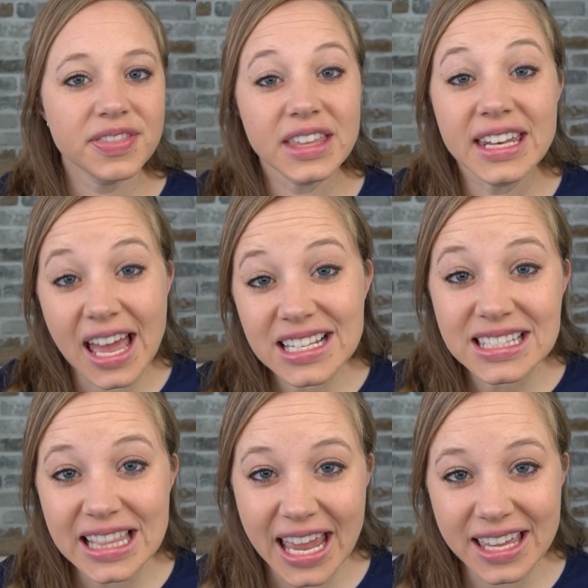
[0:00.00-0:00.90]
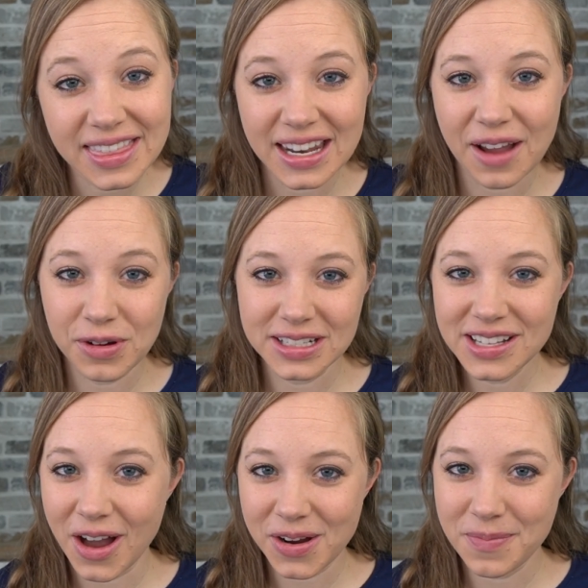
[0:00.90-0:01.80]
The next lake that I want
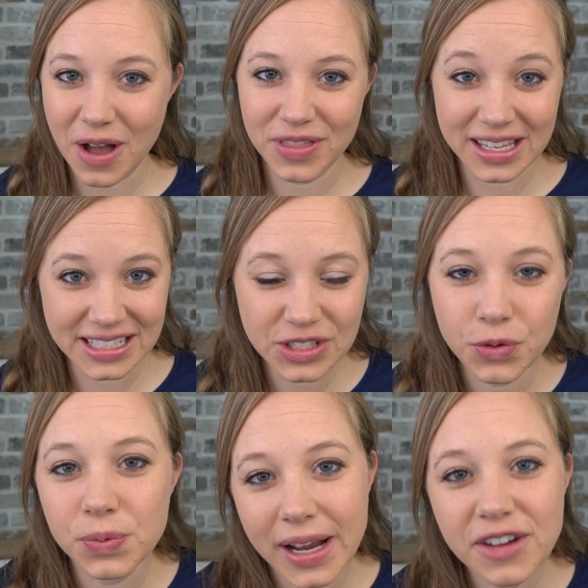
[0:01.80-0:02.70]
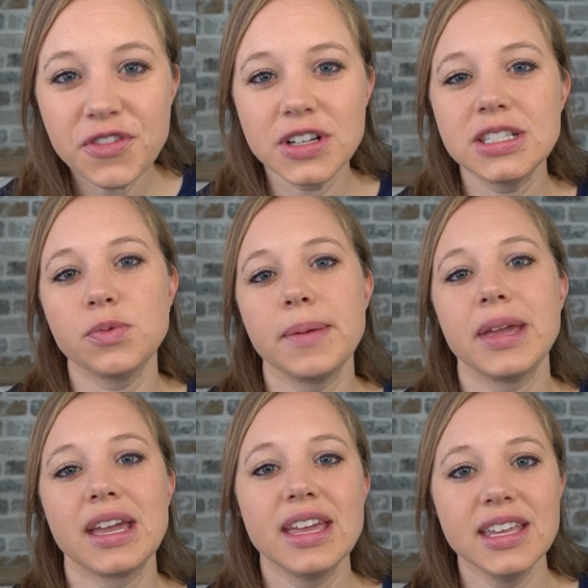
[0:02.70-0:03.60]
to talk about that is great for
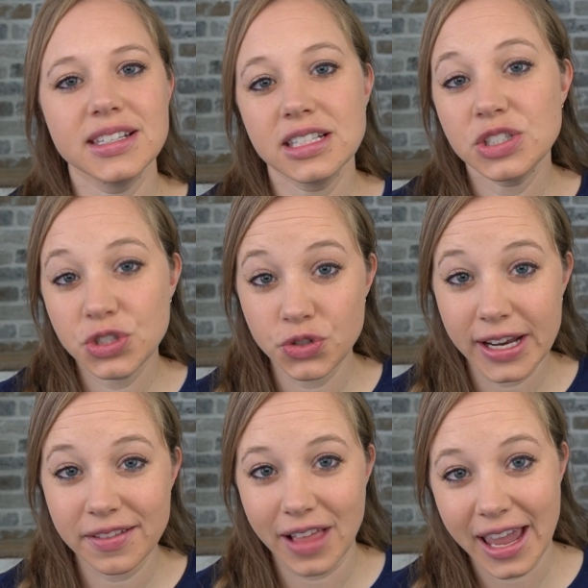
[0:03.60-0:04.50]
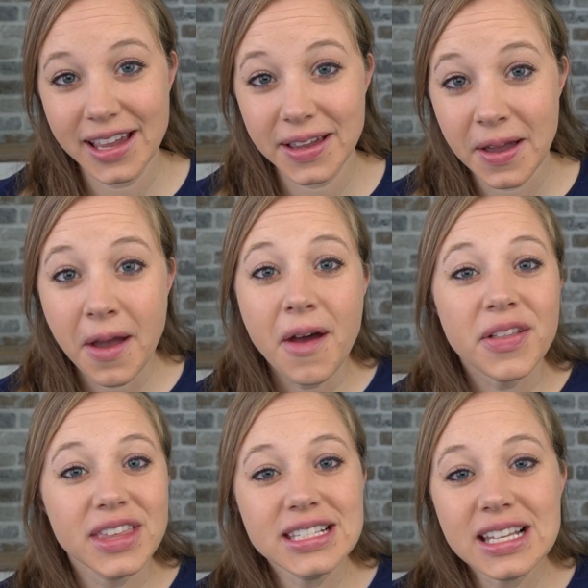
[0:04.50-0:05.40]
swimming is String Lake.
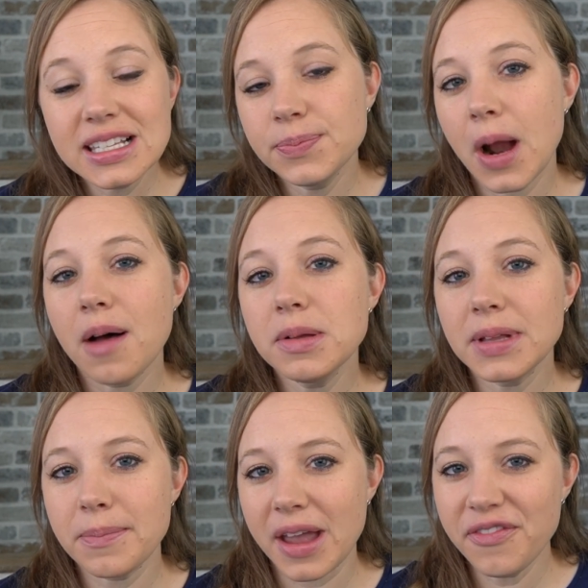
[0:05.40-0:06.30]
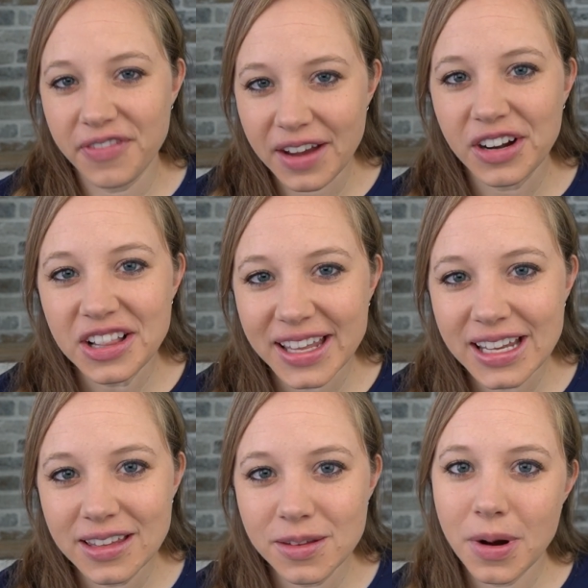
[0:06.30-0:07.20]
This is probably my favorite
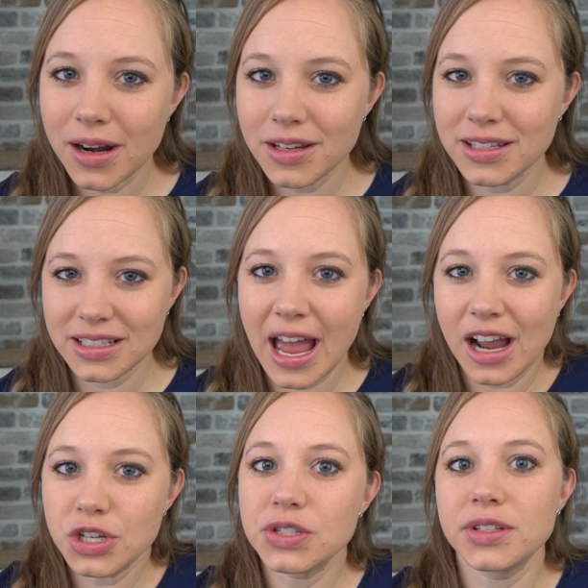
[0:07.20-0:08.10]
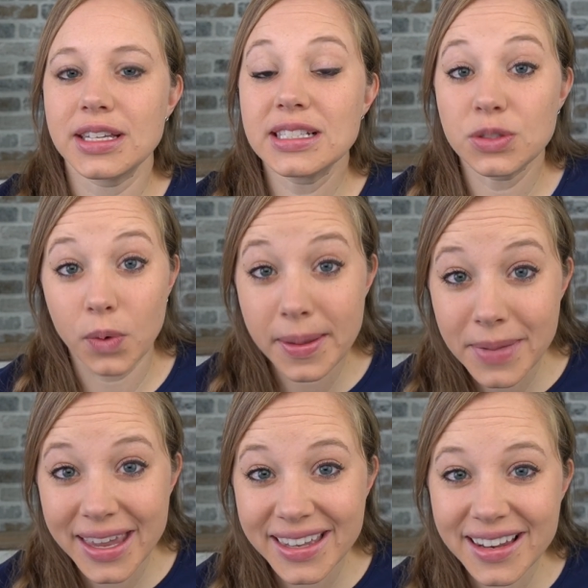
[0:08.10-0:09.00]
lake in the park to actually
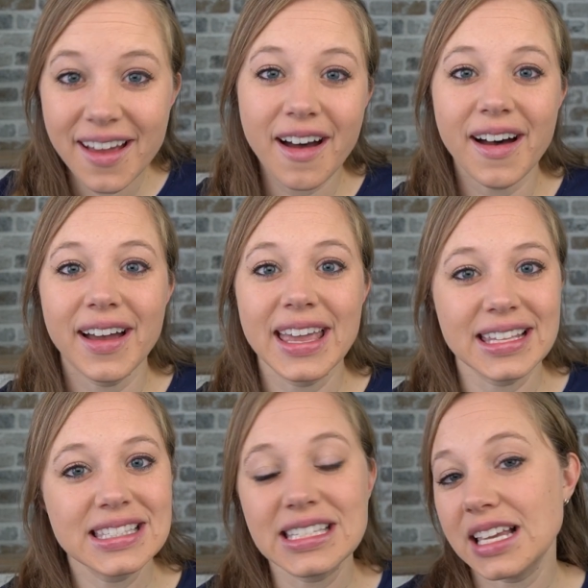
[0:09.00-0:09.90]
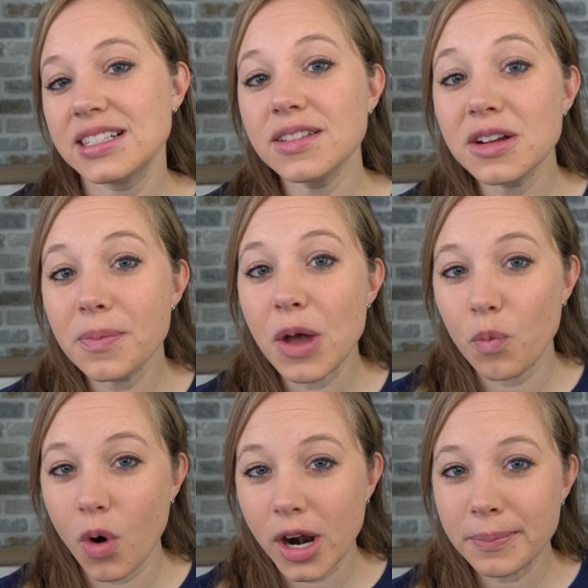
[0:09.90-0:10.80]
swim in. It stays a little
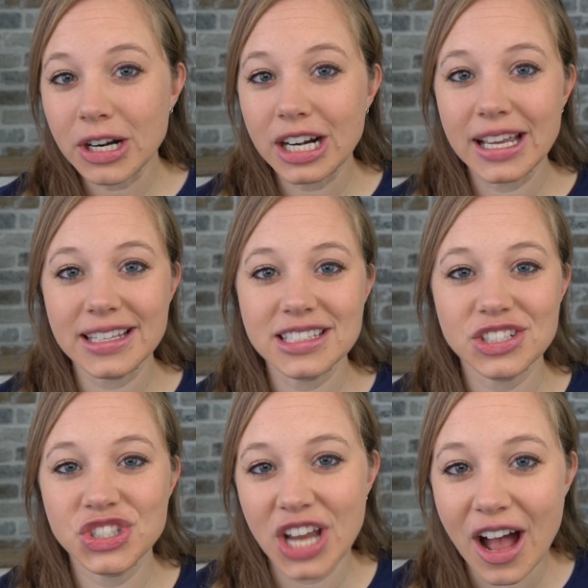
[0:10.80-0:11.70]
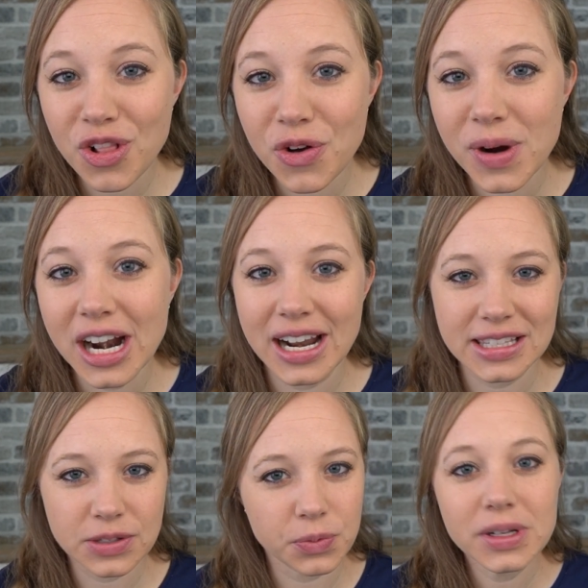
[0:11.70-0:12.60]
bit warmer, it's shallower,
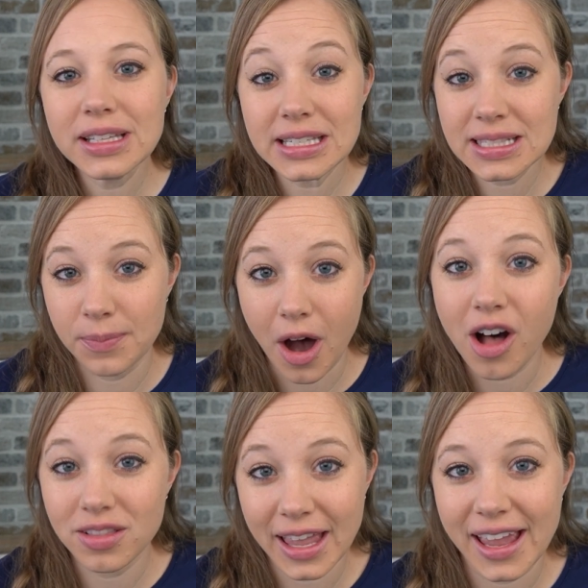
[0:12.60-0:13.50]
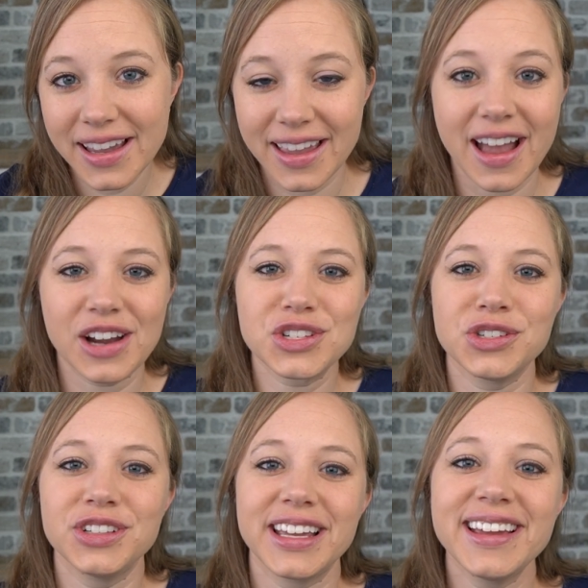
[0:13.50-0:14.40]
it's a really small lake
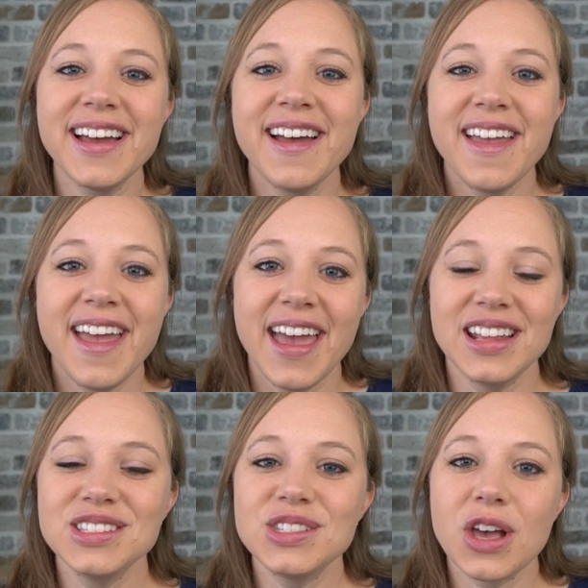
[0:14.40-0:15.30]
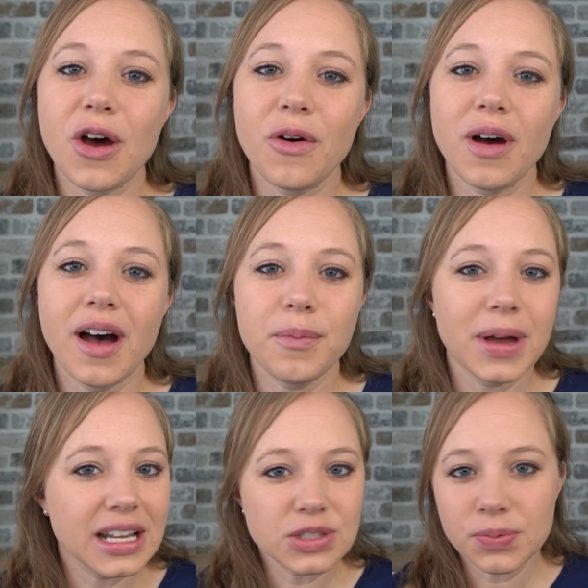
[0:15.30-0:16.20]
actually. And so,
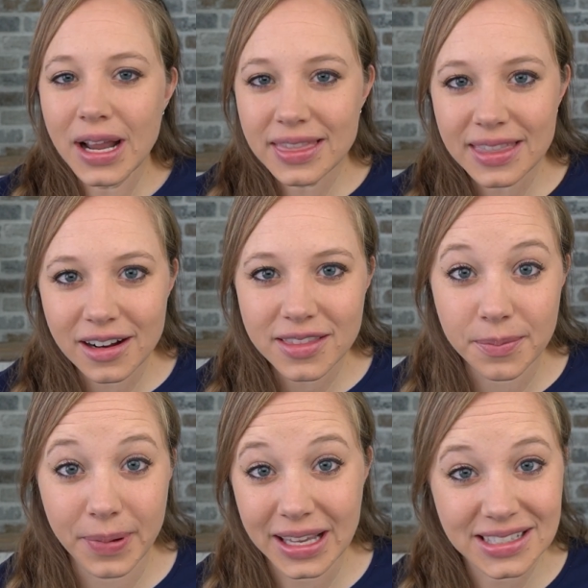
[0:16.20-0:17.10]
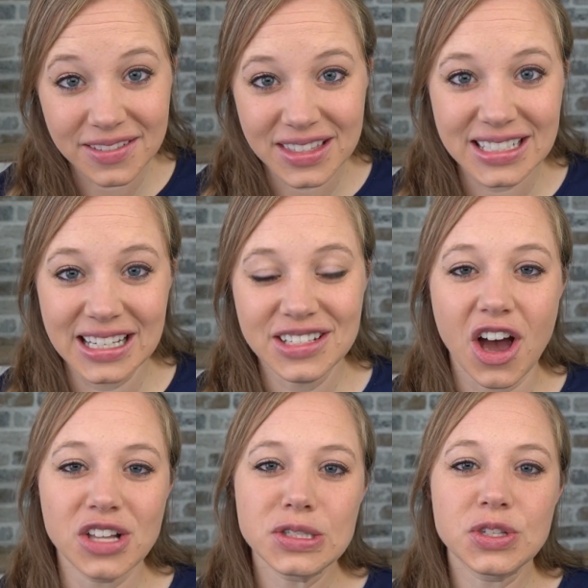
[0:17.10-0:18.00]
but it's right there at the base of the
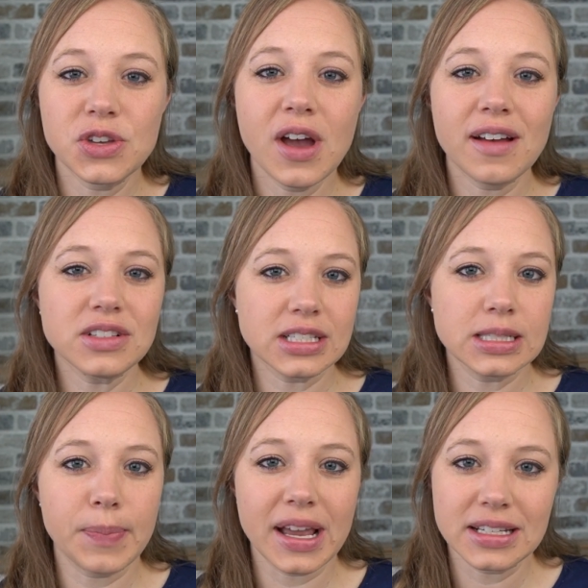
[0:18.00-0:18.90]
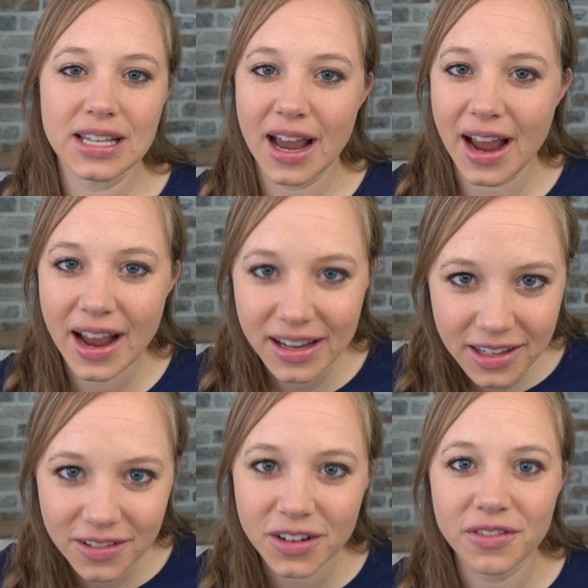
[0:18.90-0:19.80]
Tetons. So you have just
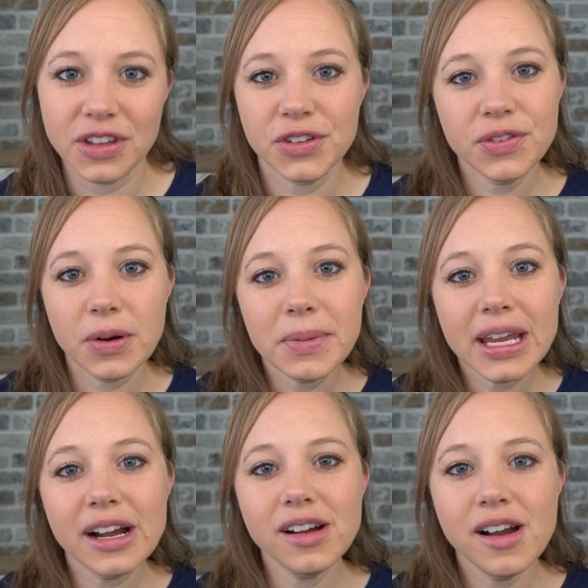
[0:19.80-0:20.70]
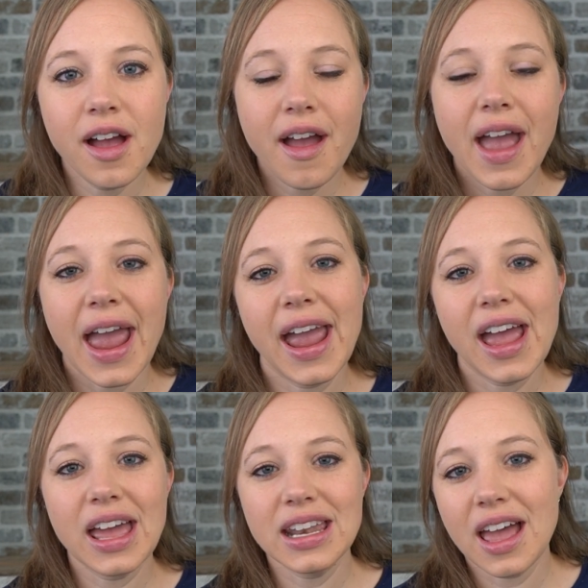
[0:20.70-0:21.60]
spectacular views from here,
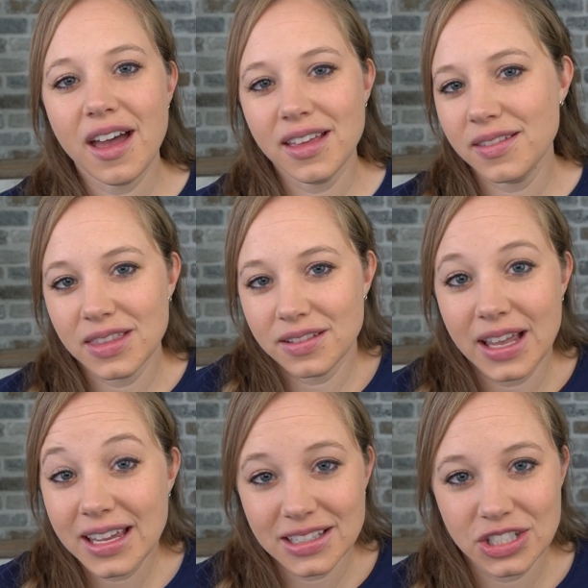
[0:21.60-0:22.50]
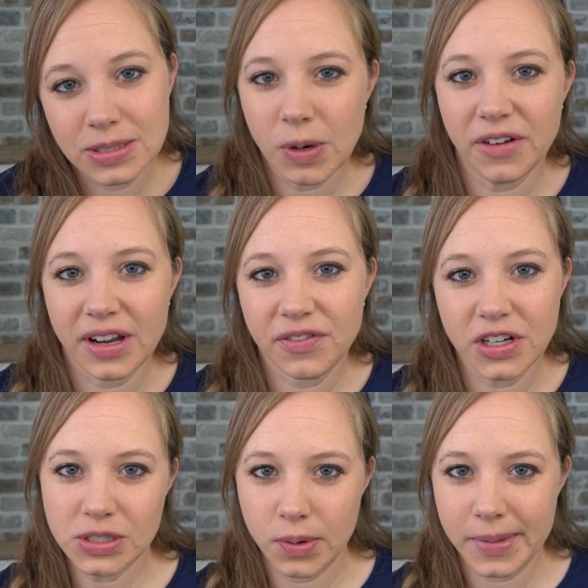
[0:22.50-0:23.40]
and the lake is just perfect
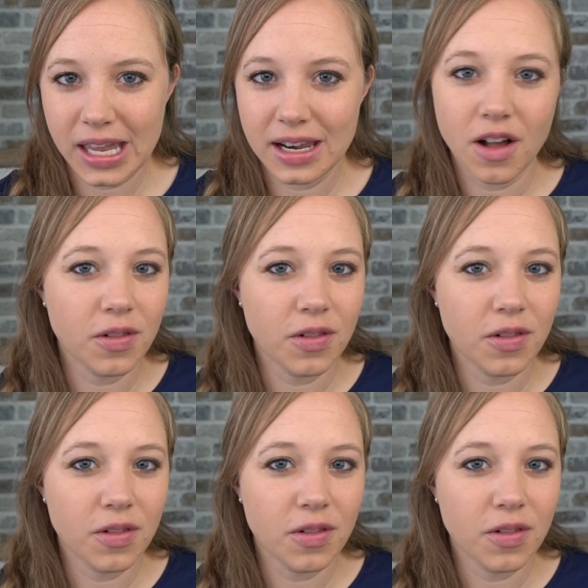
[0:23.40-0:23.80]
for swimming in.